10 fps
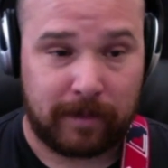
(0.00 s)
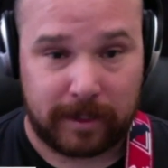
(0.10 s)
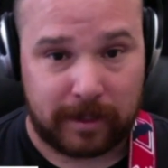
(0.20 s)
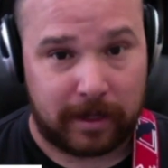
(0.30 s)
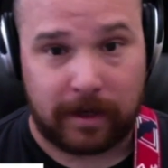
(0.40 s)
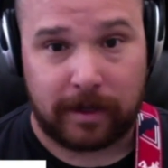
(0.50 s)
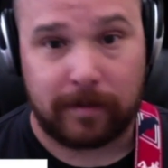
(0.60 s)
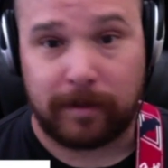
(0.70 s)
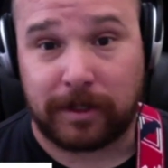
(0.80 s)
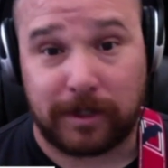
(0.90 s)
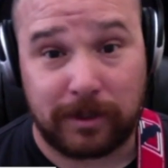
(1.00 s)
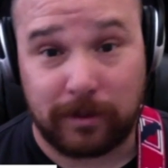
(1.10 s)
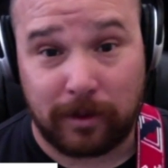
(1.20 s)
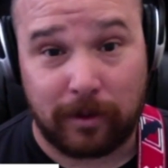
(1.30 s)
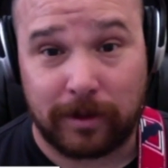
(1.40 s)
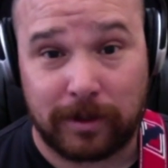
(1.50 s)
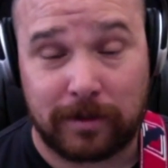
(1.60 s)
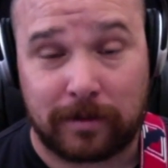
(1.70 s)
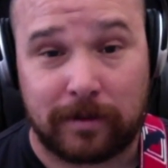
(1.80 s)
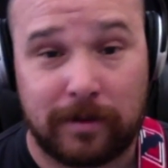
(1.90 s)
Plus, and it's built into a chord
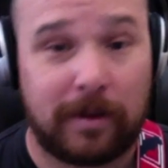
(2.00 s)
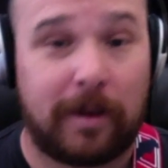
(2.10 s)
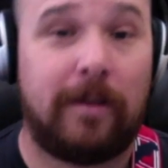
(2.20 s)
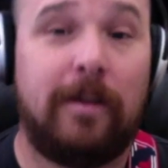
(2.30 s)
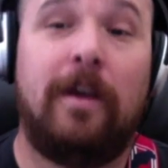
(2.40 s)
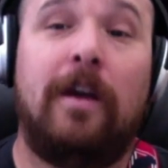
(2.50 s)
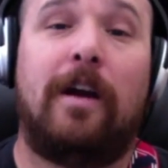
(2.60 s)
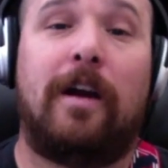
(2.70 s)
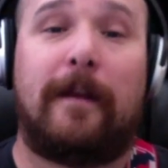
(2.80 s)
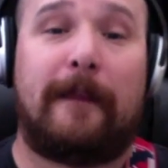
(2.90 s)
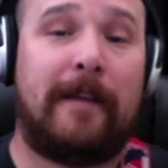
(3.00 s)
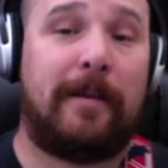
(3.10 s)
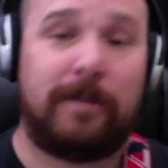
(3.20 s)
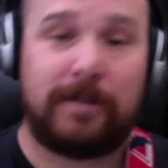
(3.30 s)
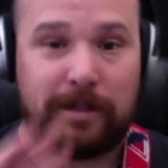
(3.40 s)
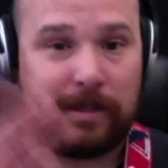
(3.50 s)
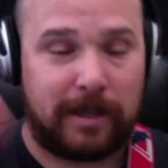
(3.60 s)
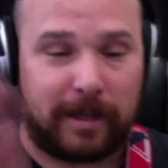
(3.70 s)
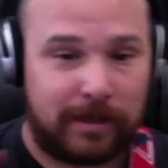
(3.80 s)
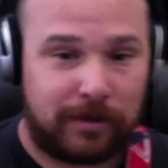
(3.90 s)
too. Okay. All right. Anyways, let's
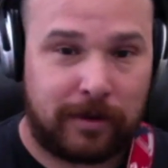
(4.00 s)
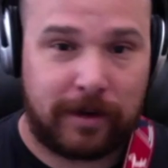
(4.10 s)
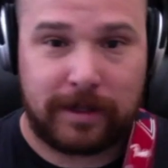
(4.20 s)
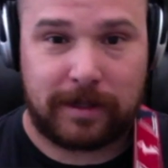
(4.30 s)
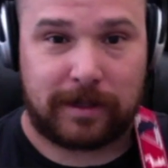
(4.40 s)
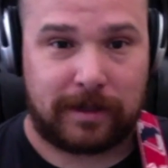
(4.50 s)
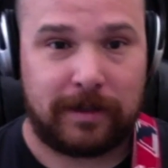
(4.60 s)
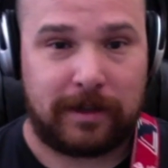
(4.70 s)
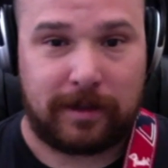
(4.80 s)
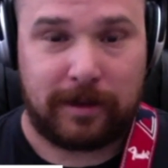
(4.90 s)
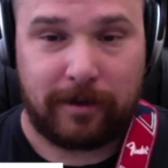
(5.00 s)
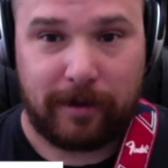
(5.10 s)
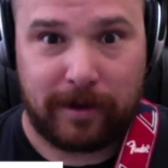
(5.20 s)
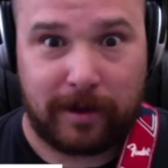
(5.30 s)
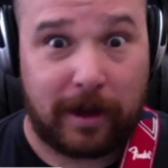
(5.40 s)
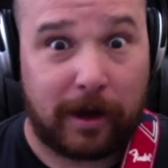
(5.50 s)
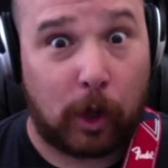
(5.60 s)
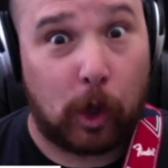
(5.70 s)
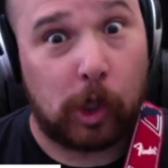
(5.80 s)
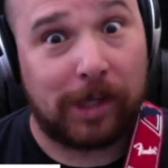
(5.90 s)
not get too crazy and
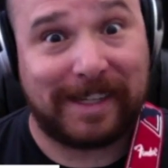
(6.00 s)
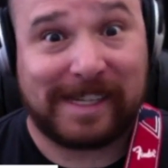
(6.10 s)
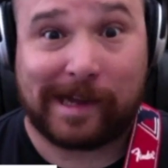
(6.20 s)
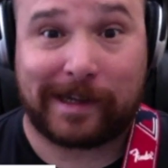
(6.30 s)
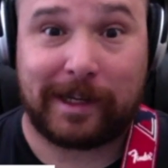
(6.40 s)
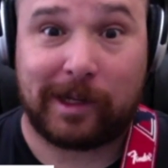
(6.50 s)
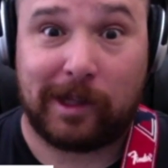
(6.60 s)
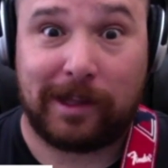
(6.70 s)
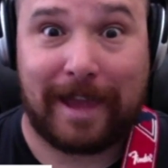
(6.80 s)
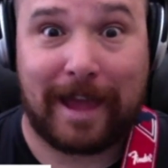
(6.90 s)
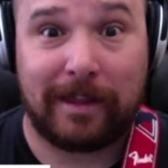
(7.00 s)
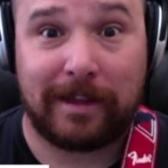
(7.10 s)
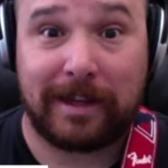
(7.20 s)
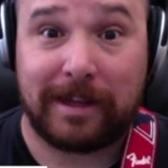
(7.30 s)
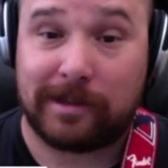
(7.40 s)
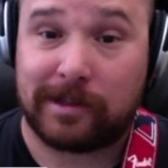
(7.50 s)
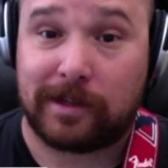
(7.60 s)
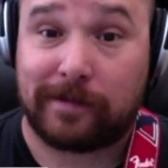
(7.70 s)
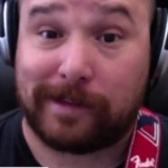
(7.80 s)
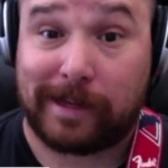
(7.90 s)
theoretical and technicality and
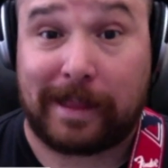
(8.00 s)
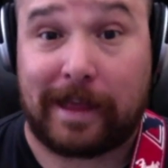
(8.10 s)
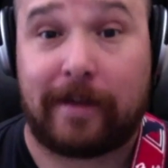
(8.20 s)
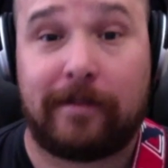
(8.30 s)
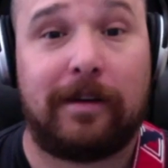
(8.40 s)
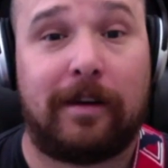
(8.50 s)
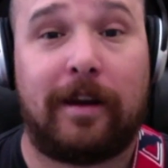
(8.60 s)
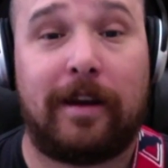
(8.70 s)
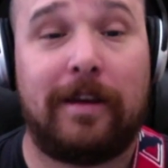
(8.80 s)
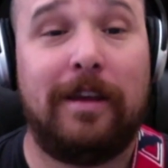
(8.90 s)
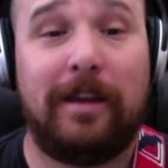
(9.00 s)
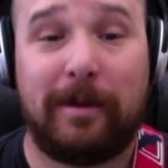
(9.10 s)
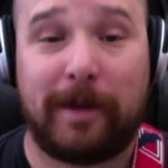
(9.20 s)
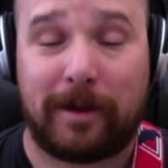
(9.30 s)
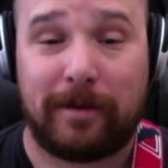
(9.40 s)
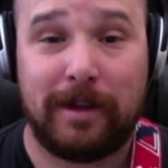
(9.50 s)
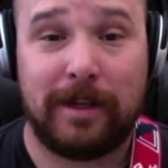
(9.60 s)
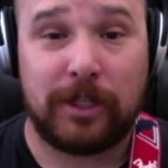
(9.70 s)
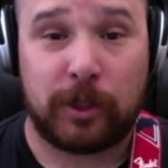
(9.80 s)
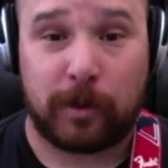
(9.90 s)
stuff like that. All right. Here we go.
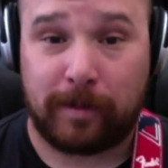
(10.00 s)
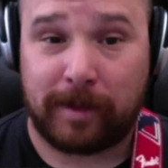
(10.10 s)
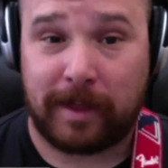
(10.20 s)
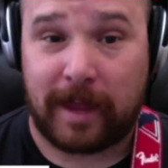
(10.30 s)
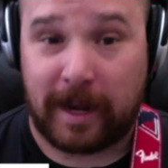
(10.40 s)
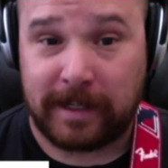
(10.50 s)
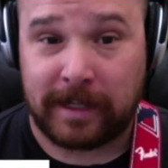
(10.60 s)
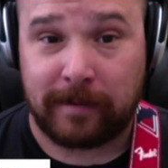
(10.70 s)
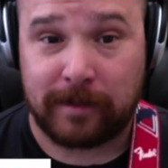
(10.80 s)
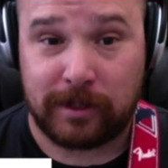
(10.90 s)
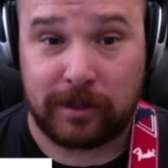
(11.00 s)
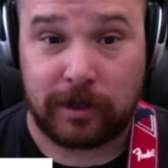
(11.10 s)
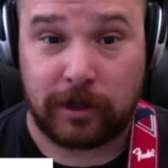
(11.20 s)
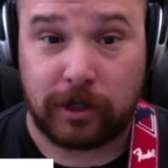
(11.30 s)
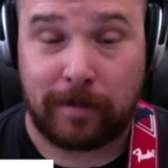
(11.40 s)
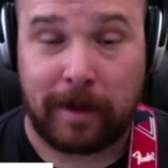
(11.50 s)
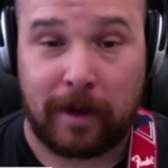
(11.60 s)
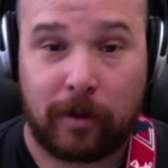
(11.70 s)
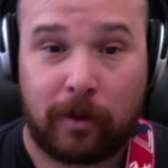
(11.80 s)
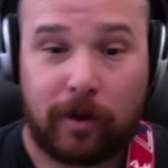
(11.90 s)
So we're gonna play that 8 times. This is a G
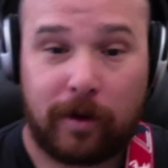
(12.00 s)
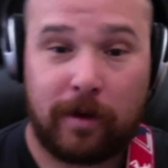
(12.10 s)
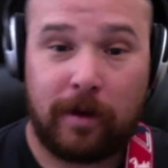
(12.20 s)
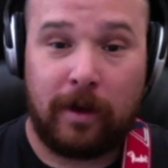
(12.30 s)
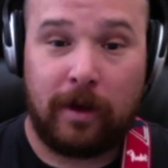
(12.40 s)
power chord.